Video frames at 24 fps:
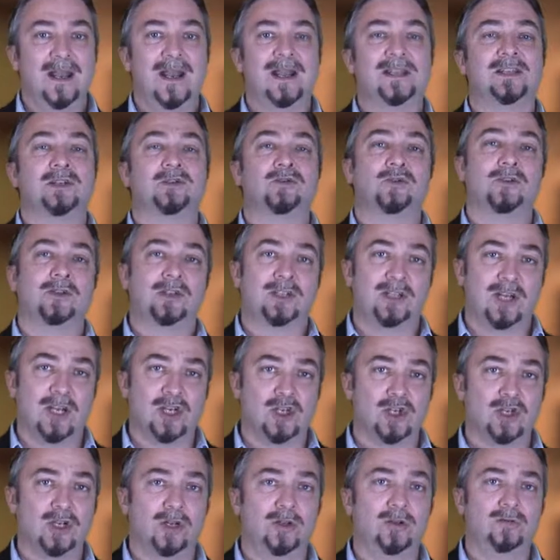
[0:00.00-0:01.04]
It's a
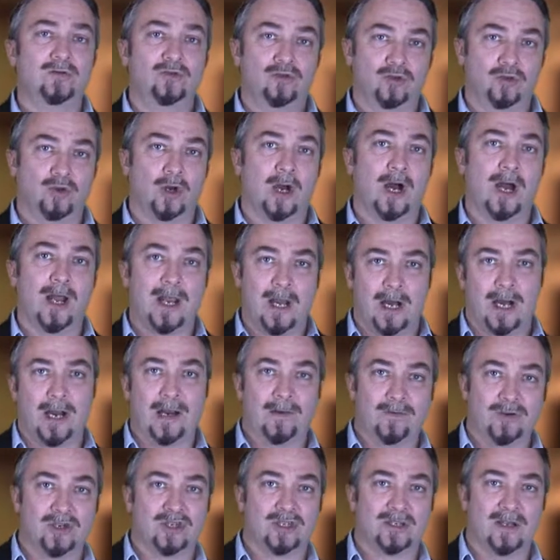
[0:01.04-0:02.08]
traditional dry
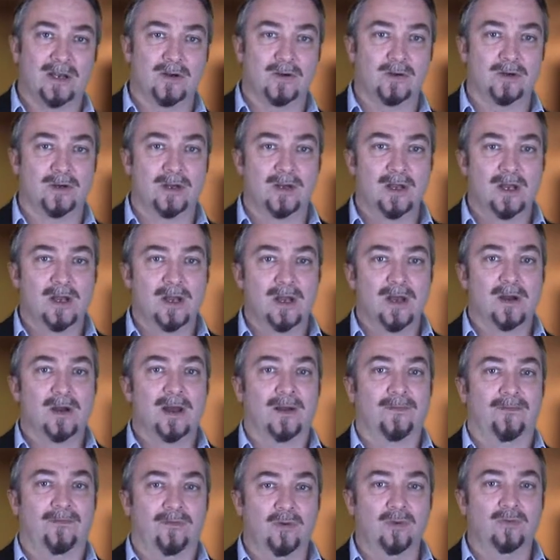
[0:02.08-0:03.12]
Irish stout,
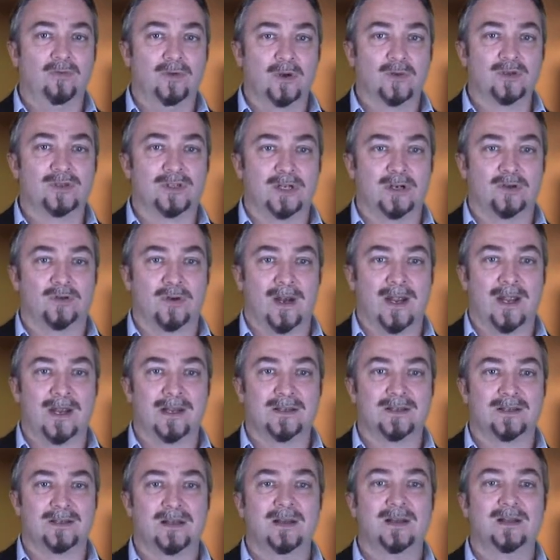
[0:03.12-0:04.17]
a full roast of
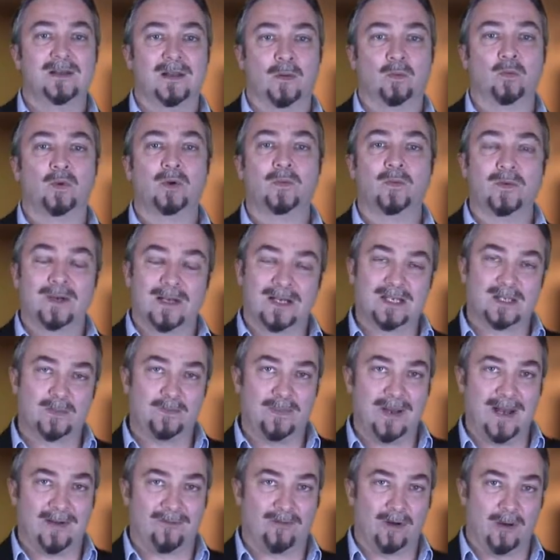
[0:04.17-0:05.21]
grains that one would
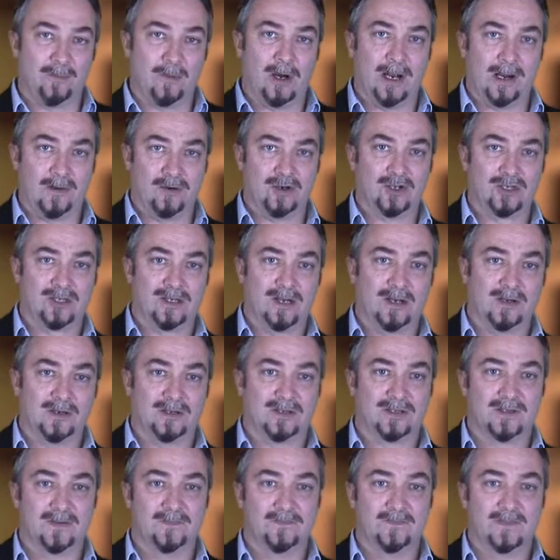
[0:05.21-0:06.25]
expect from Irish
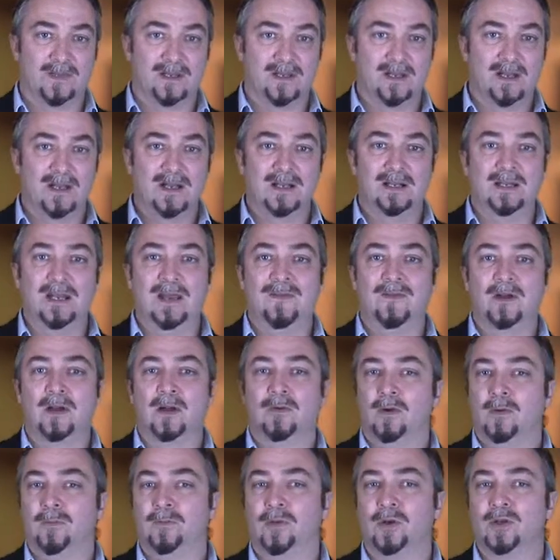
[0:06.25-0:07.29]
stouts, leaving
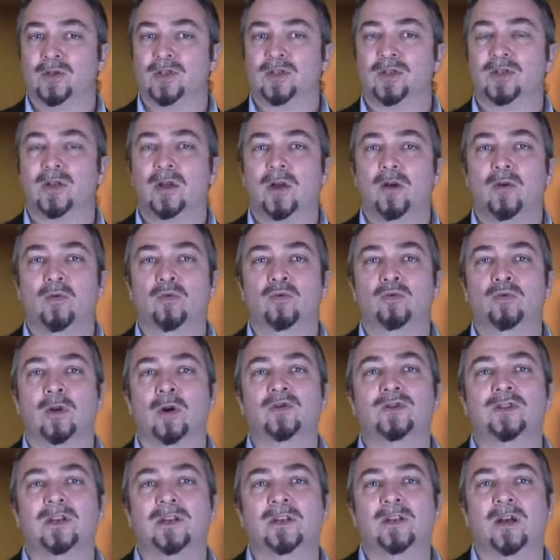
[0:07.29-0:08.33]
a robust,
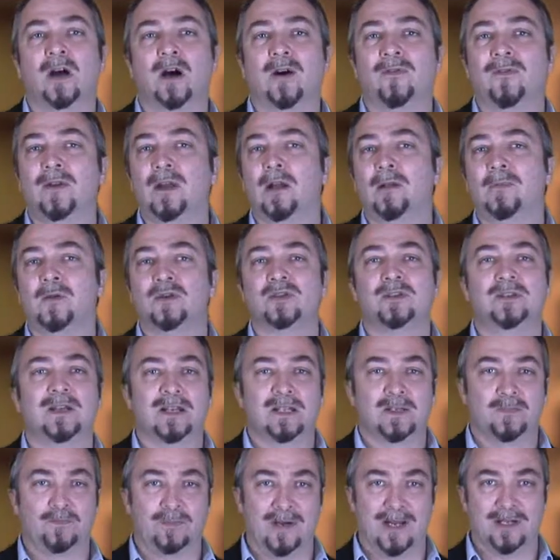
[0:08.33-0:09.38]
roasted coffee almost an
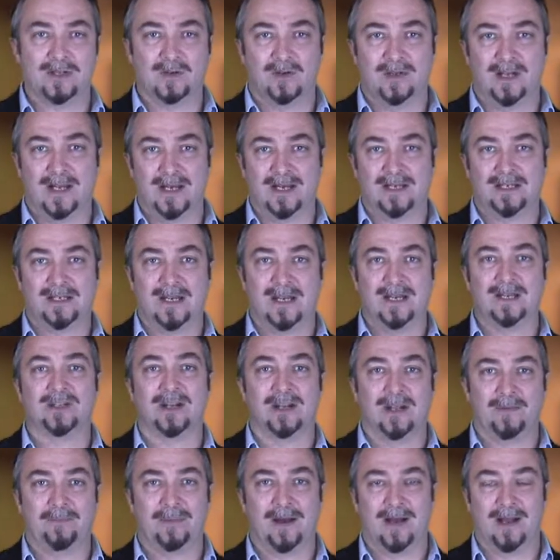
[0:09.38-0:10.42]
espresso-like
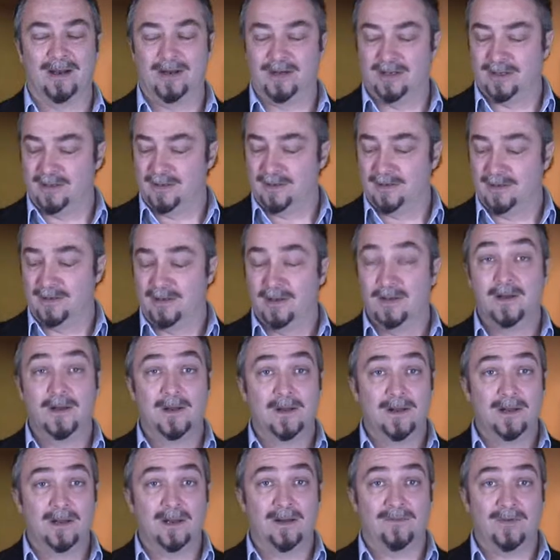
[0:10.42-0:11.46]
taste on the palate.
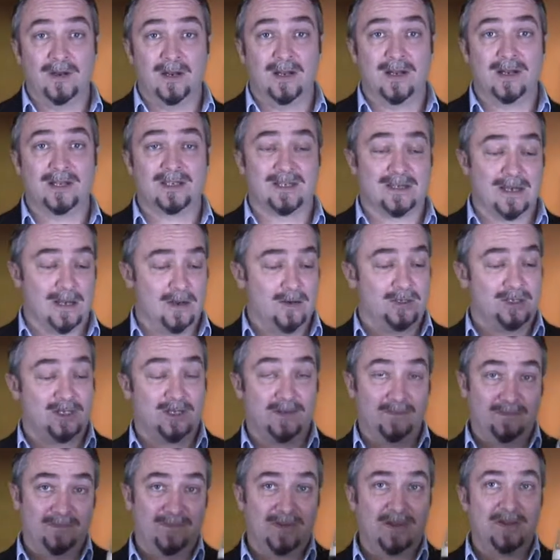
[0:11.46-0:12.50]
If you like
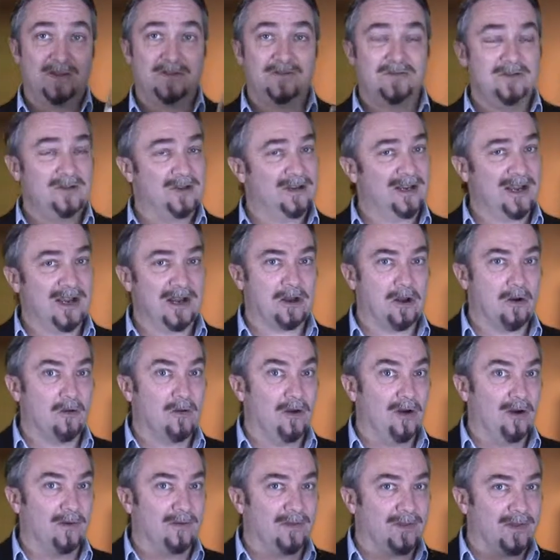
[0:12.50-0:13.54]
stouts, you can't go
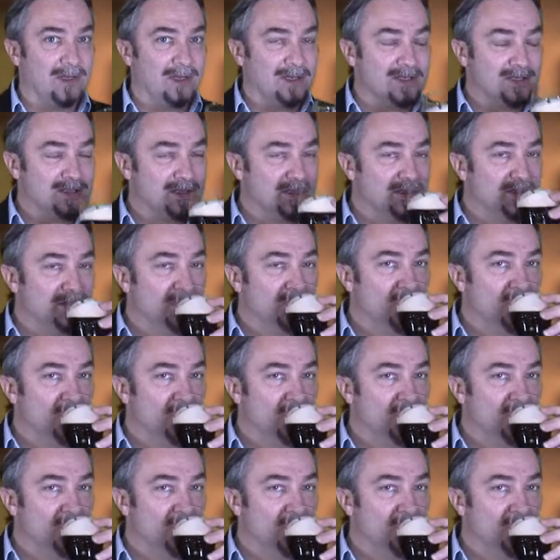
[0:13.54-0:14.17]
wrong with this.